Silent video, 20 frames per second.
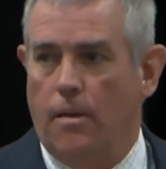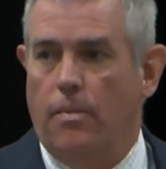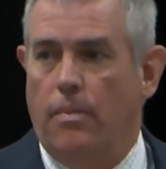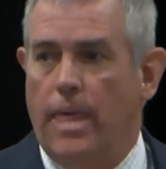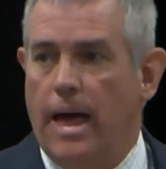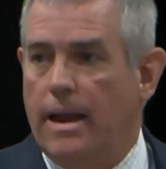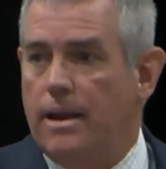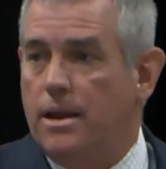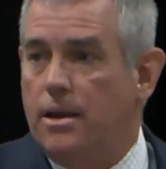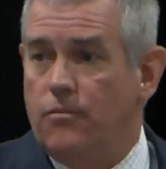
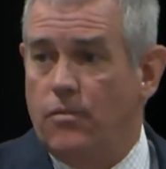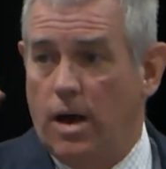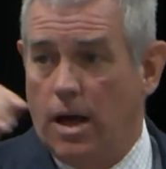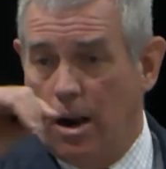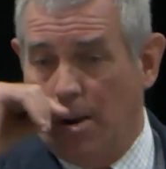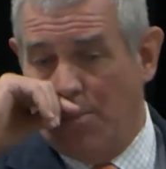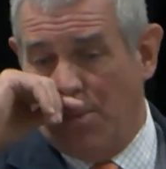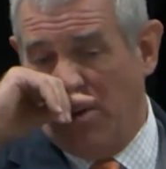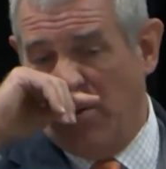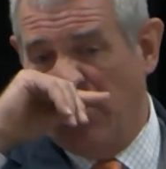That
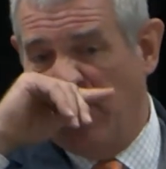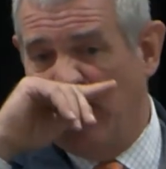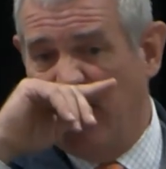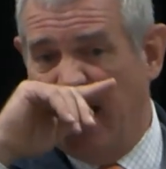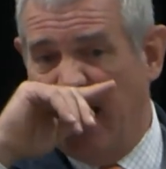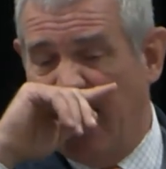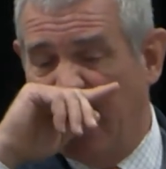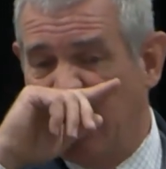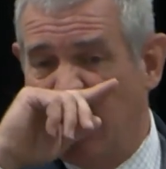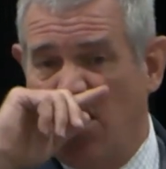developer
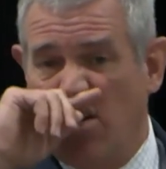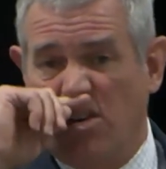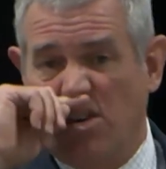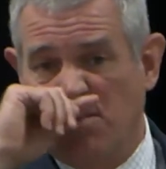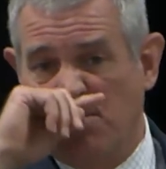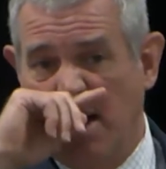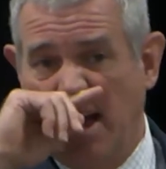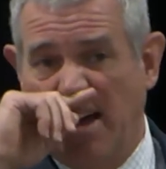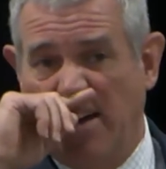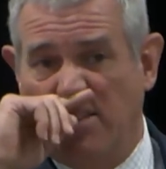that I talked
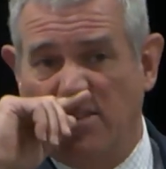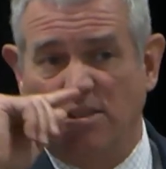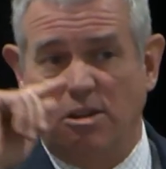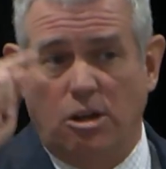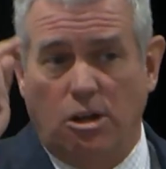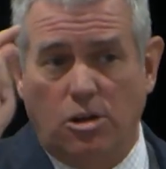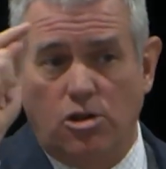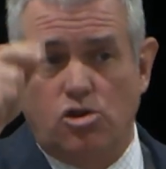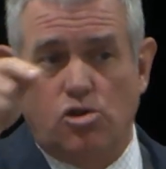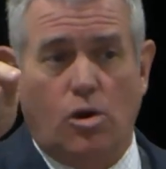about
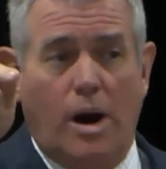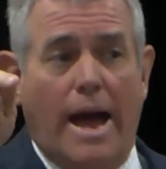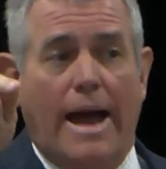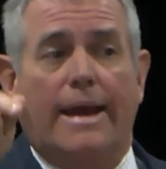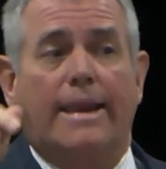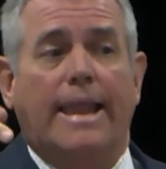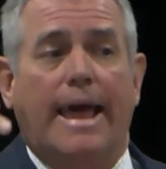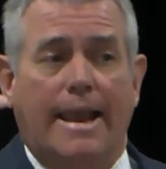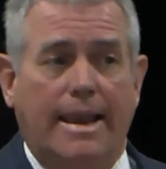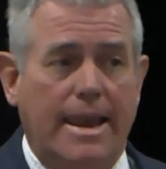could
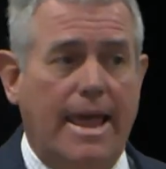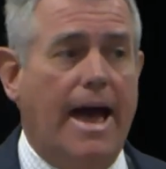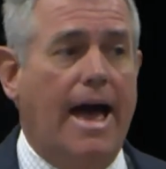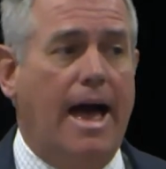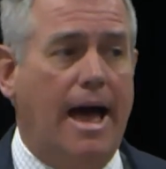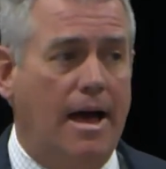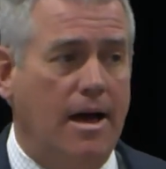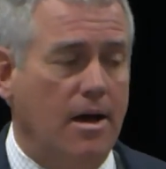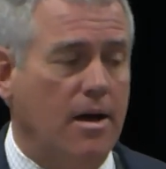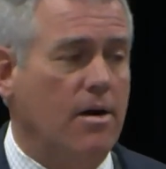attract that
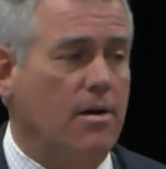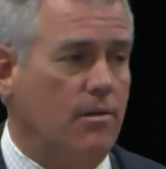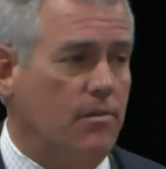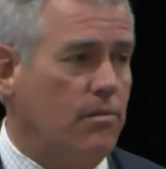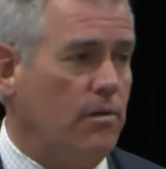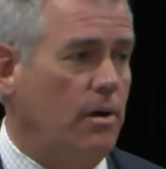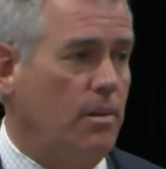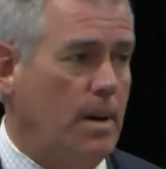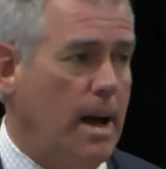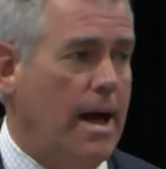guy
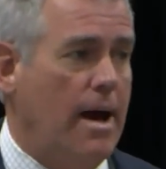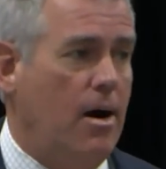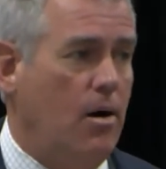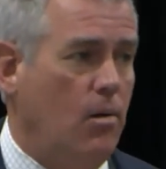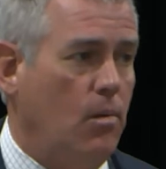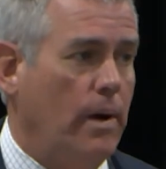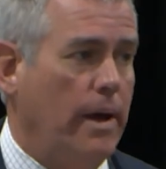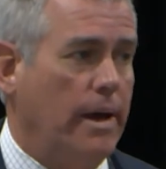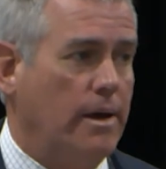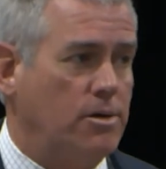from
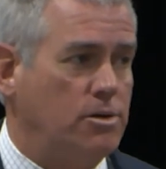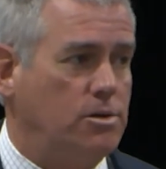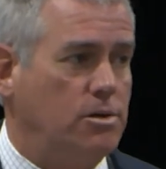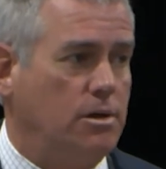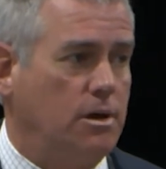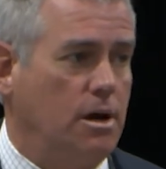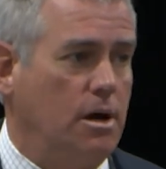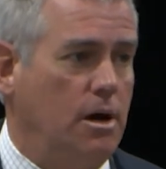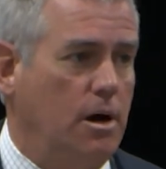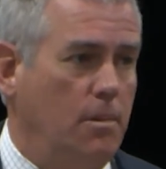out west to
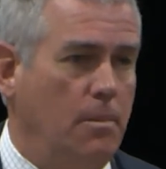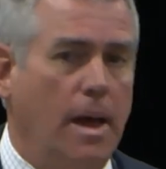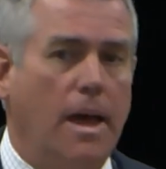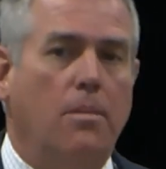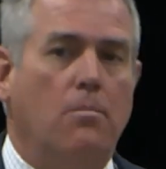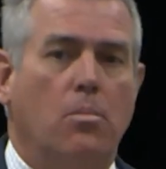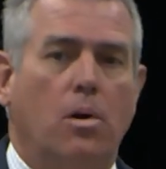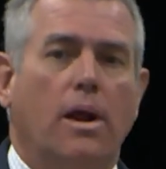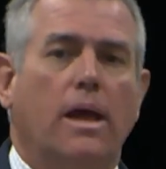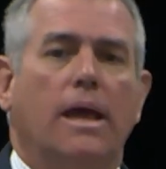come
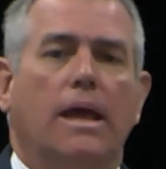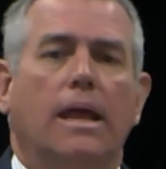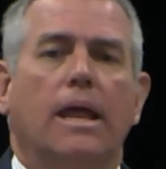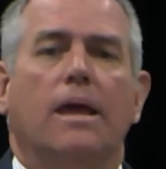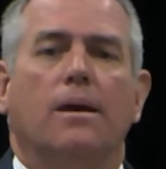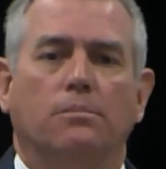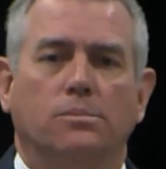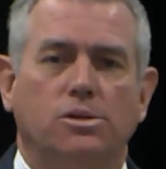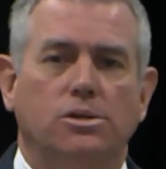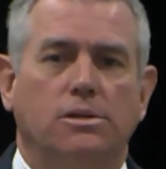and bring
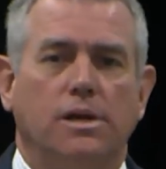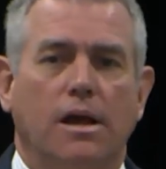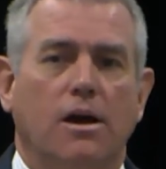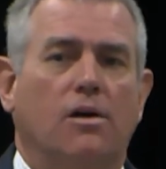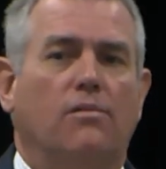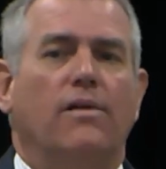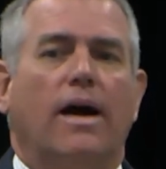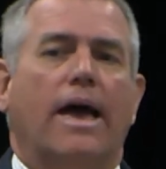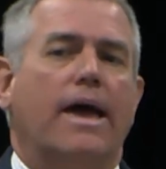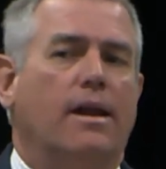
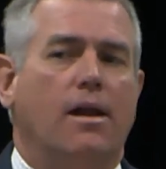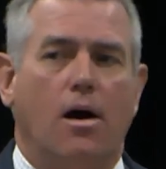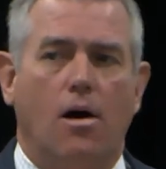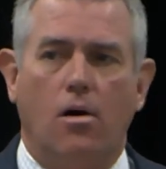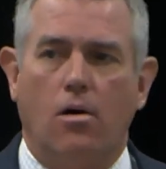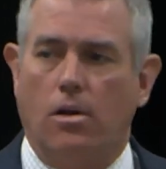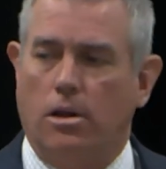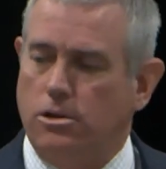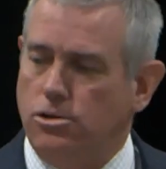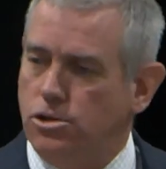himself and
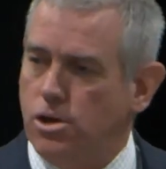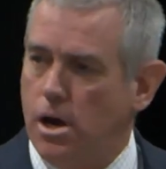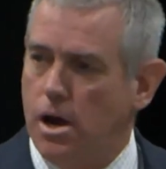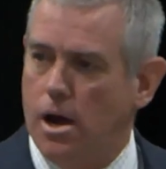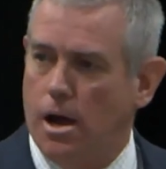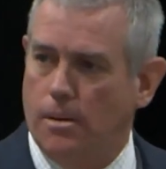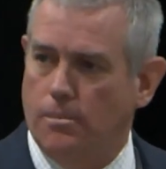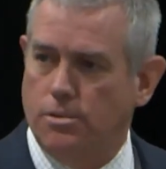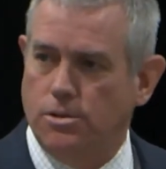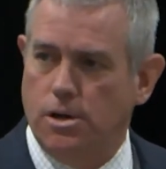all the
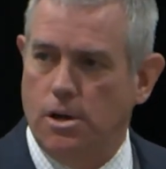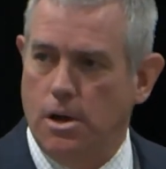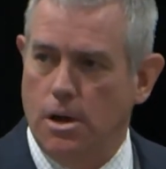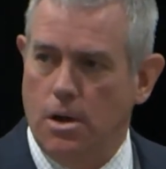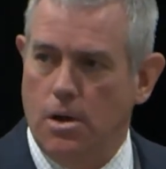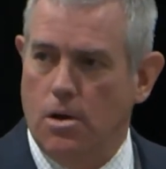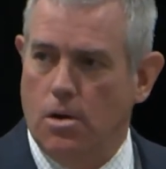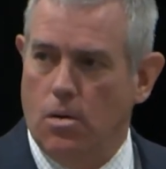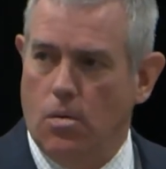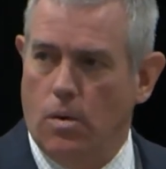jobs
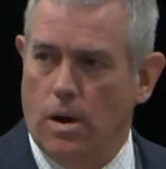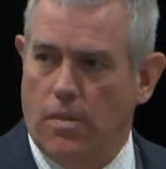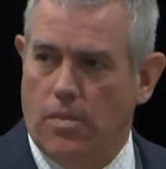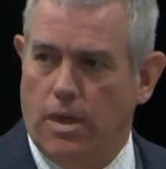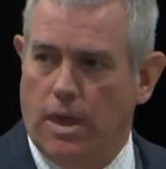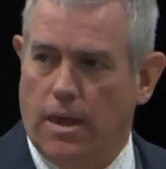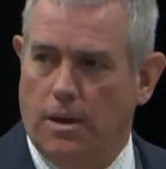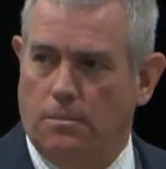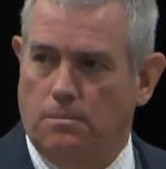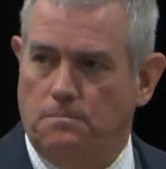with
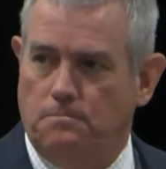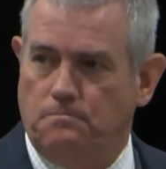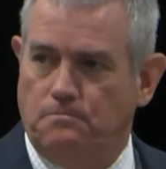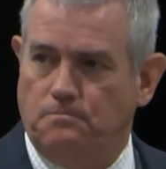him.